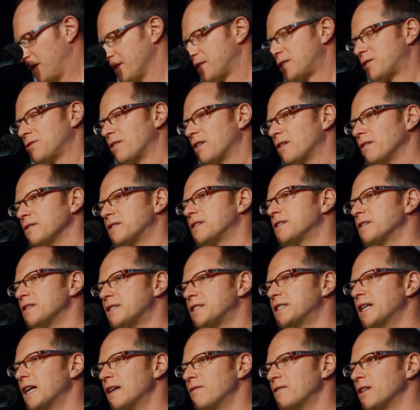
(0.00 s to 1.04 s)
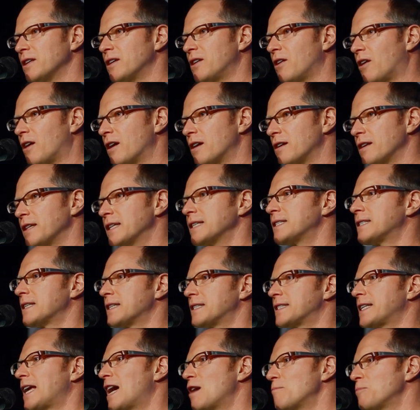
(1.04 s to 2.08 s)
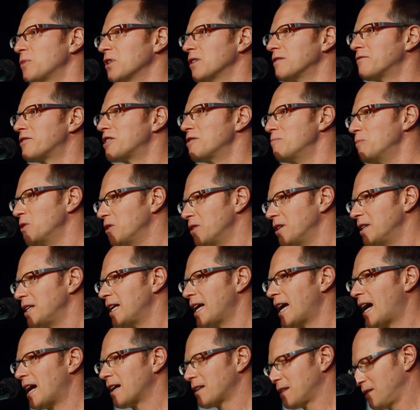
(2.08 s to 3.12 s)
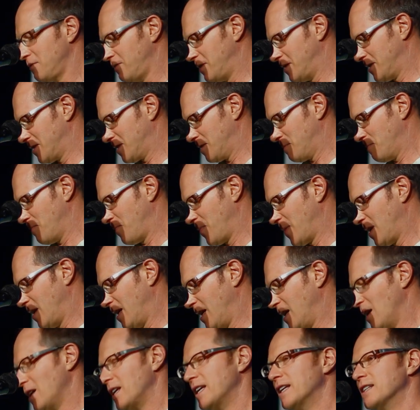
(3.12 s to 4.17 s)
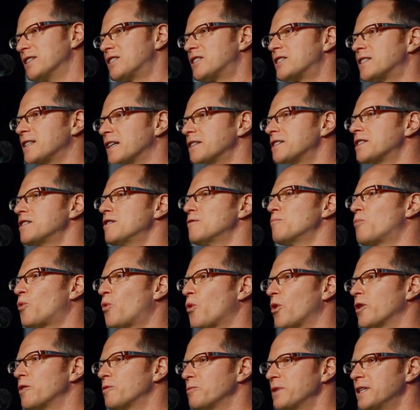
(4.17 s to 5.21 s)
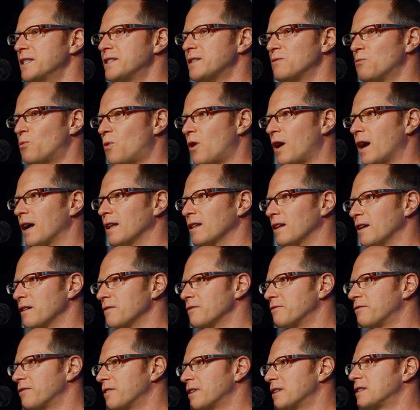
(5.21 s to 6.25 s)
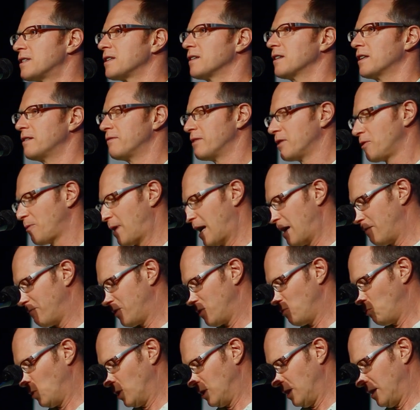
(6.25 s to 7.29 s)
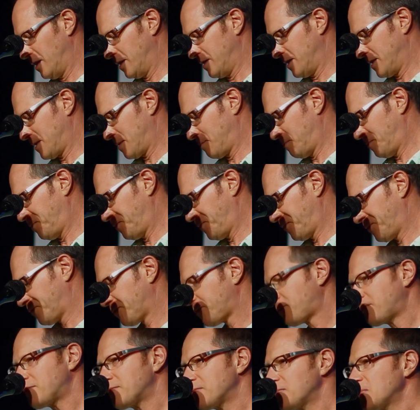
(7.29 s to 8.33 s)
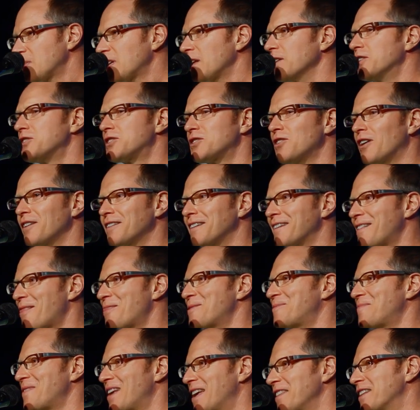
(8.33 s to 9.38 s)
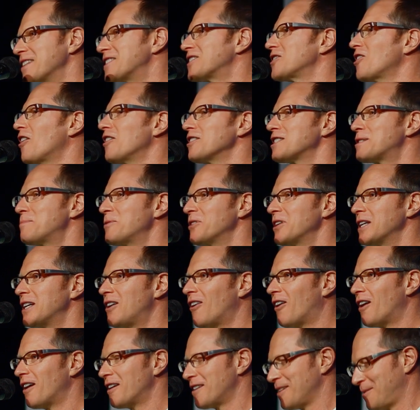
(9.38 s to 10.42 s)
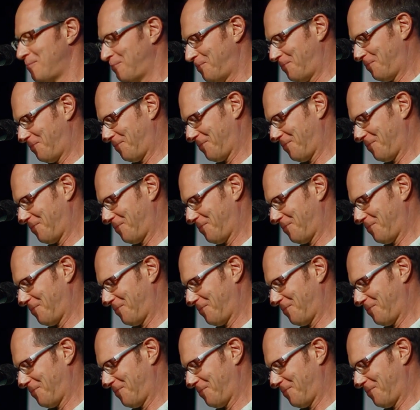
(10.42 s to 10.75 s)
the struggle to save the garden, this example of community activism, is such an important reason why I love to live in Grandview Woodlands. The Salisbury Garden.